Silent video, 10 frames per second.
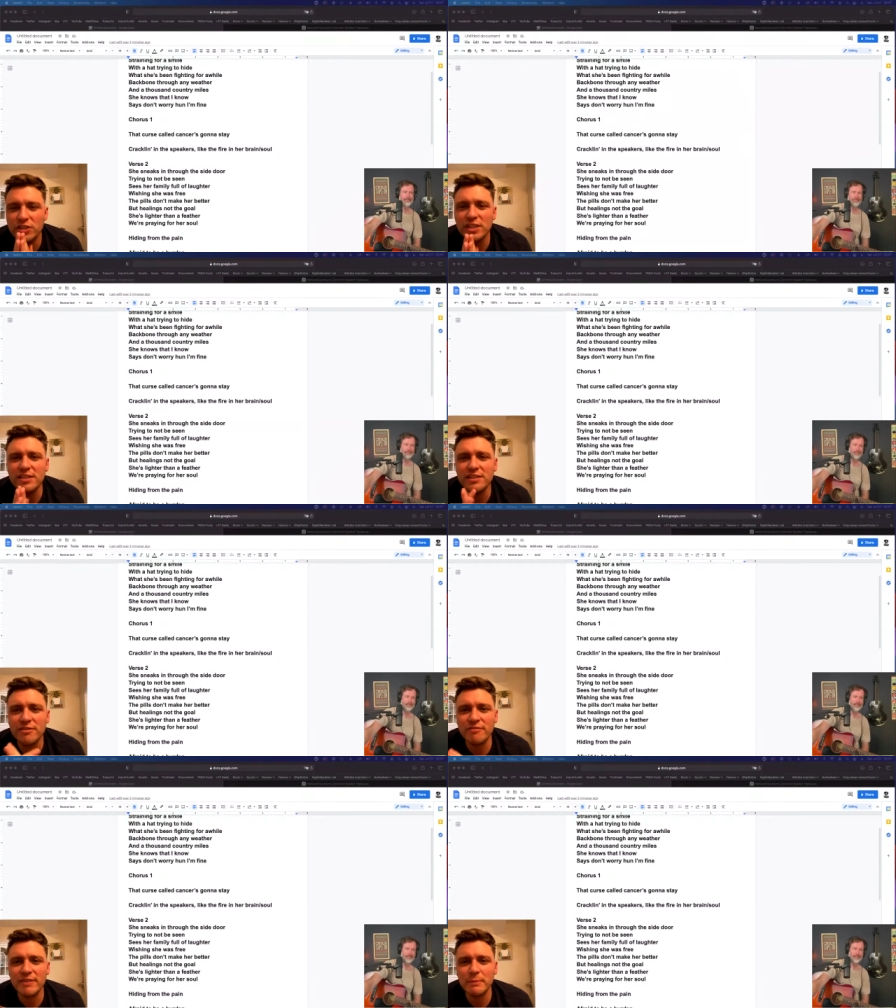Sees
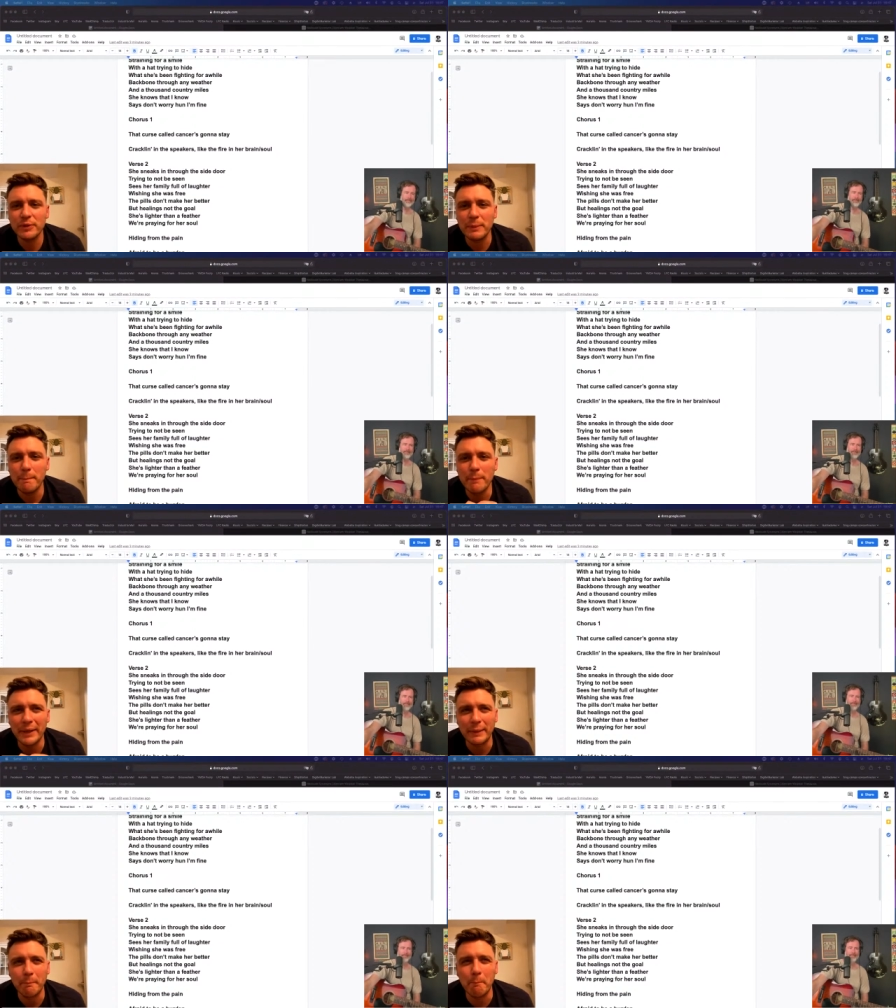the family
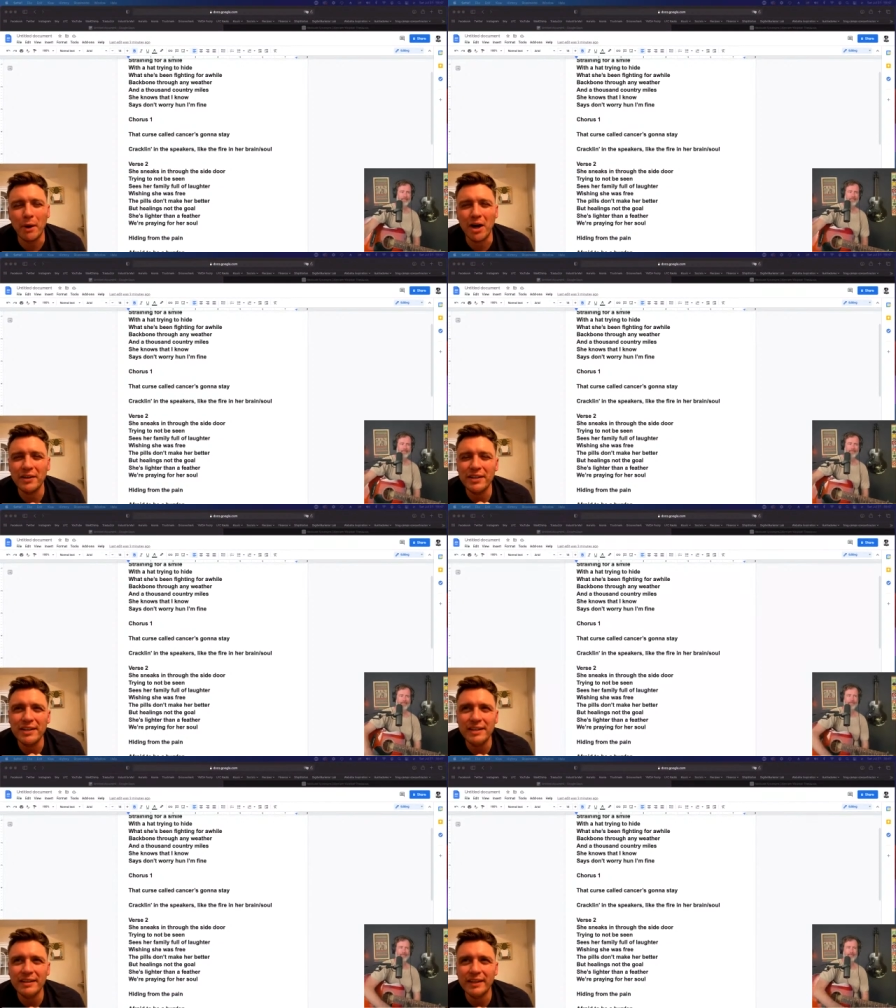like
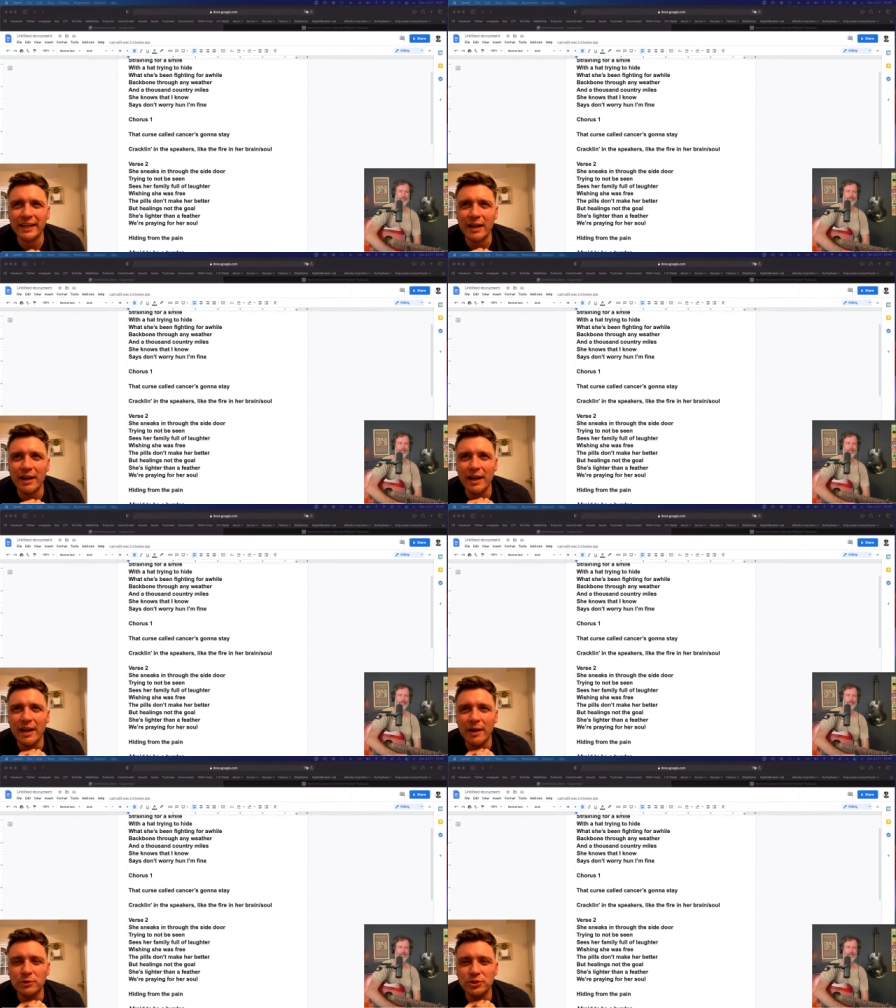bonding. Like
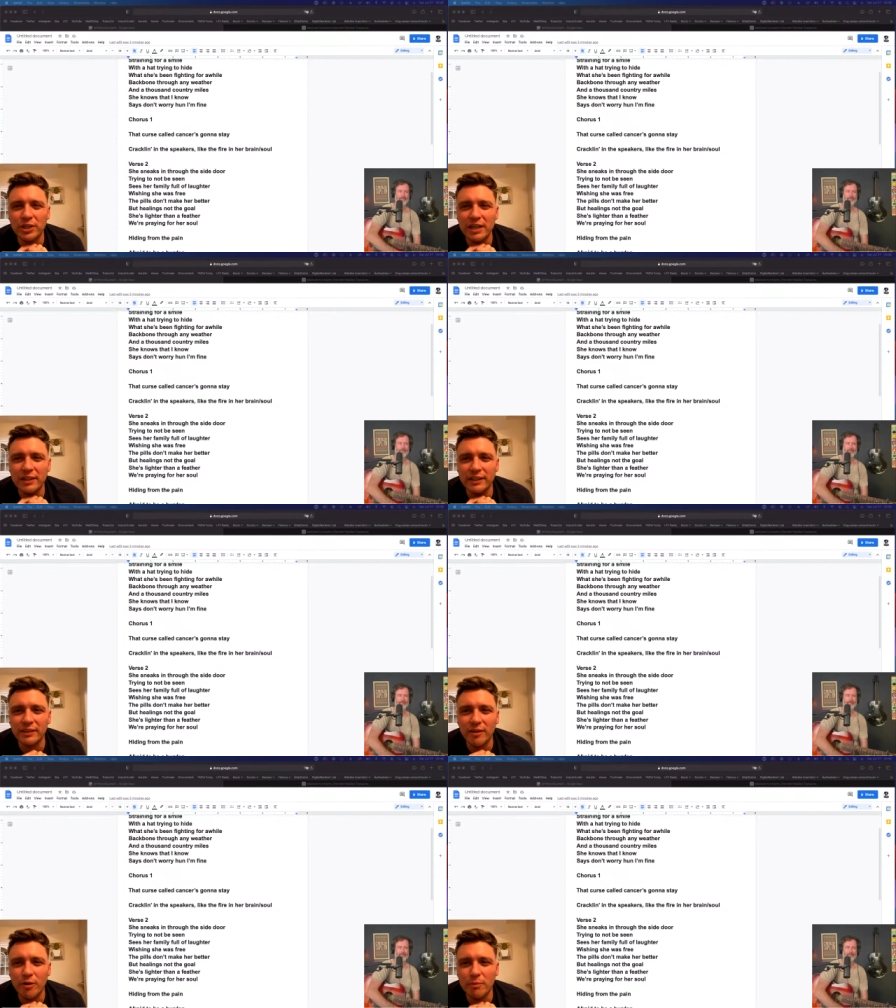I was trying to
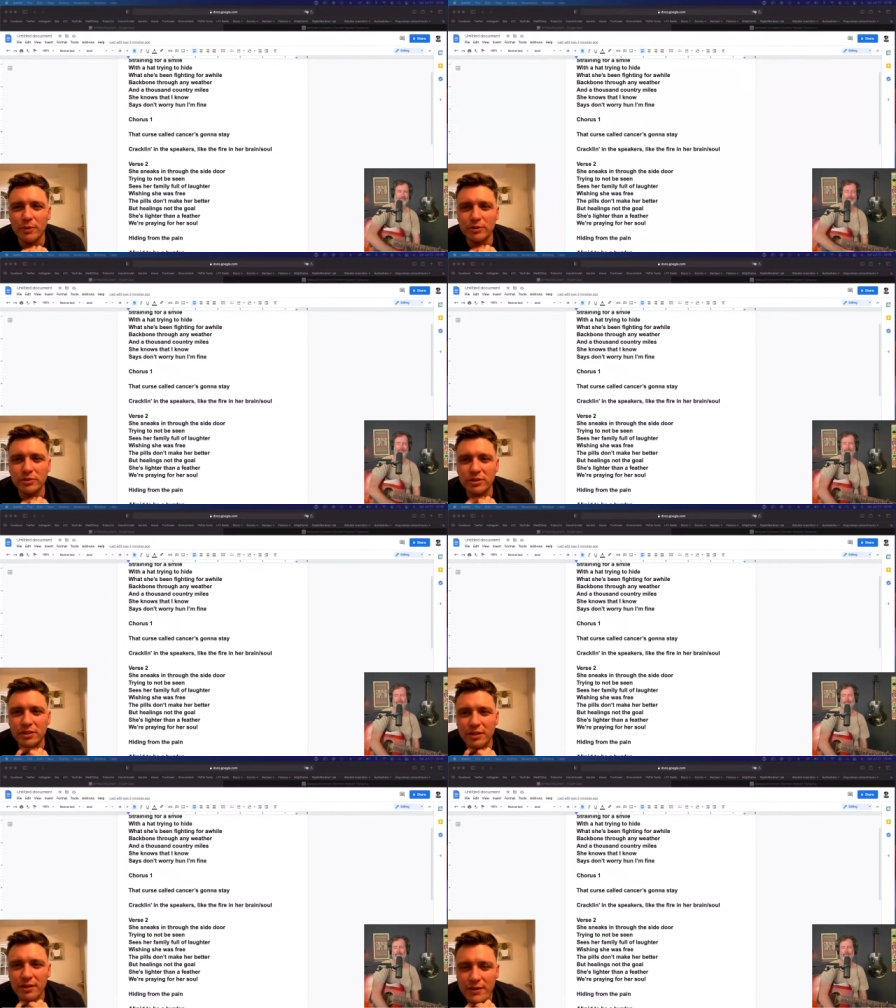like
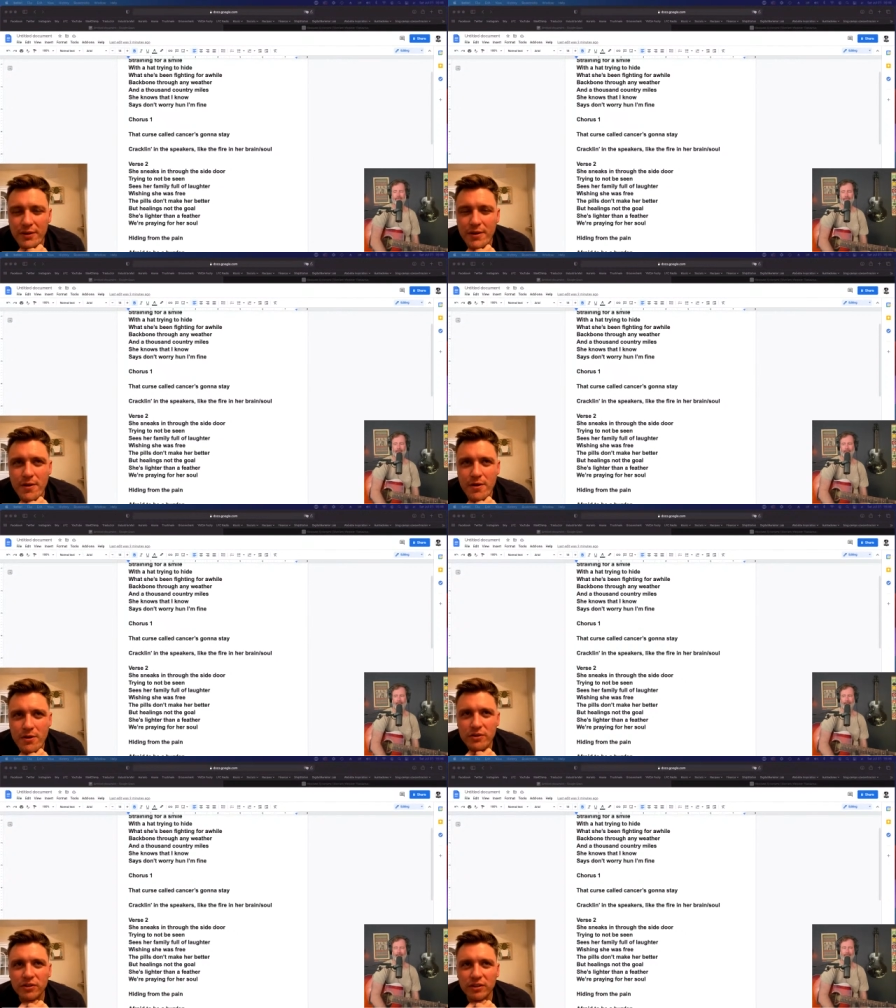almost
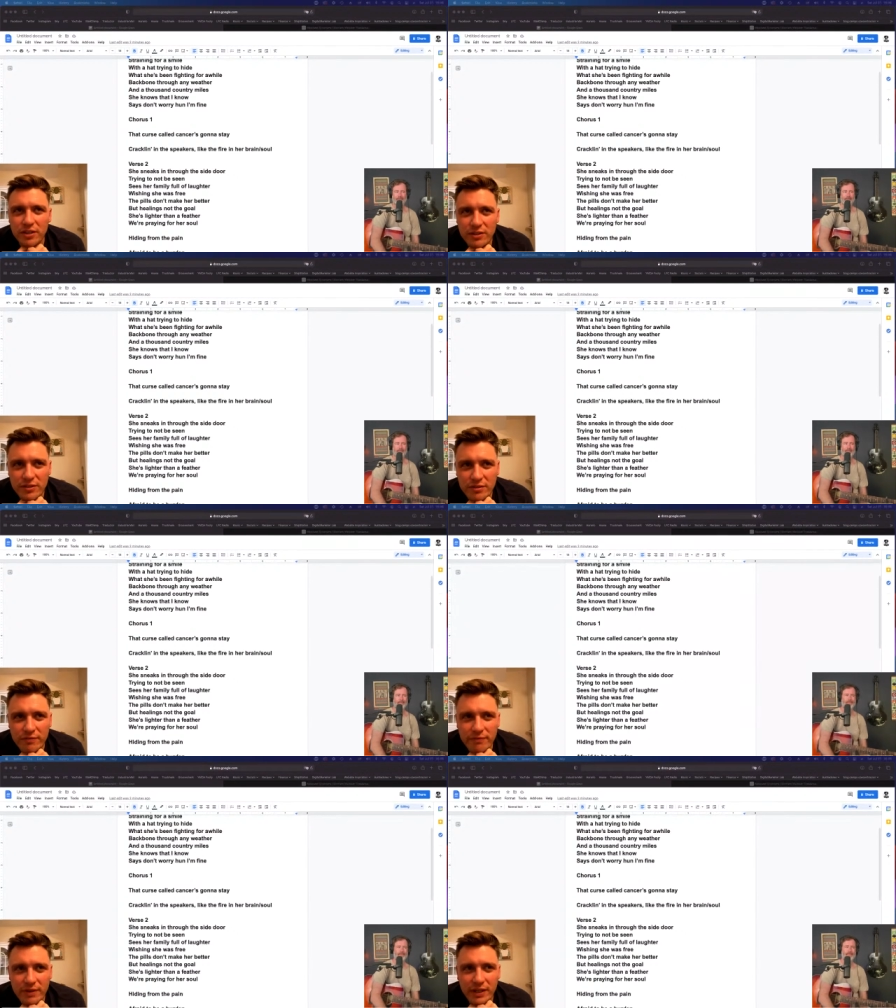sees the
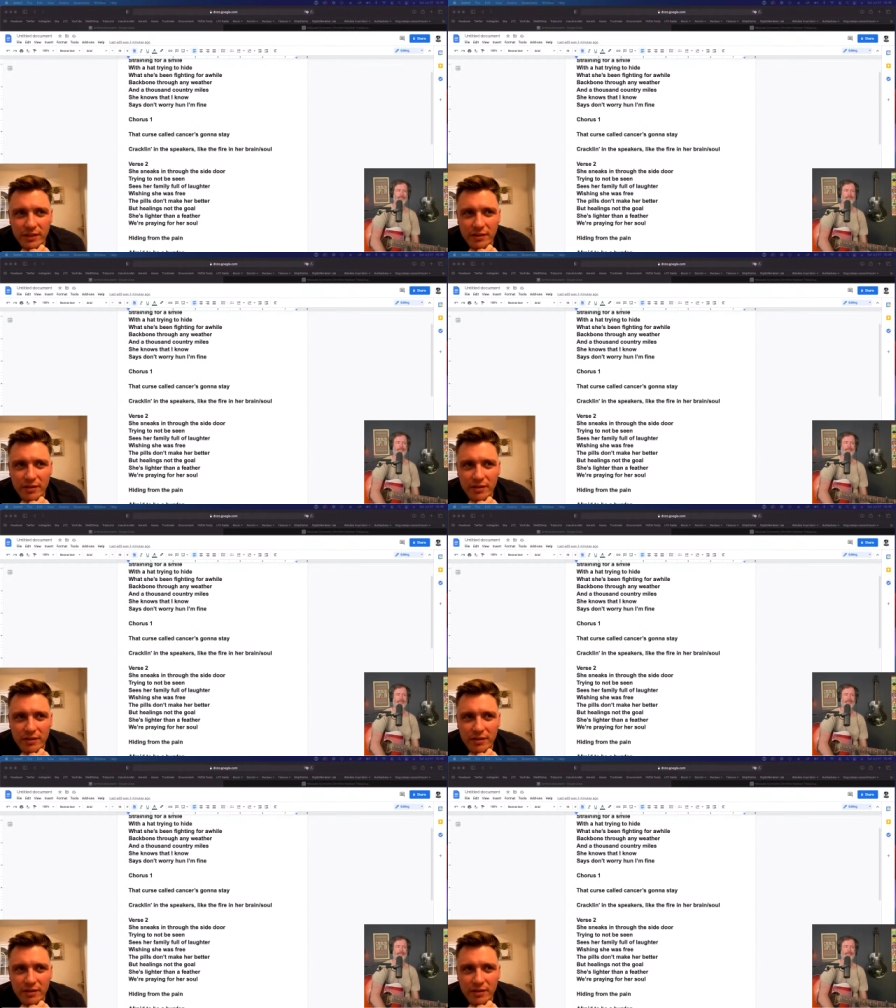like.